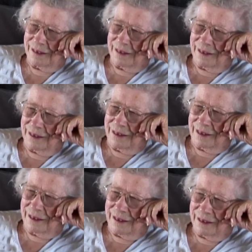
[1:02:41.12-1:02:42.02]
He was a
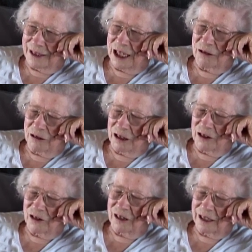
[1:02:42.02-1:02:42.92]
general authority. General
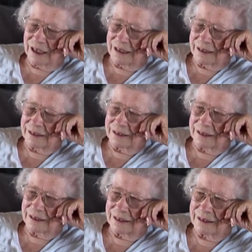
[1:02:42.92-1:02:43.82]
authority, uh
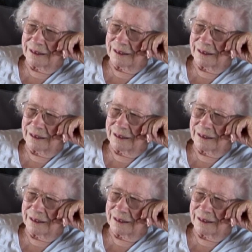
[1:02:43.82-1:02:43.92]
huh.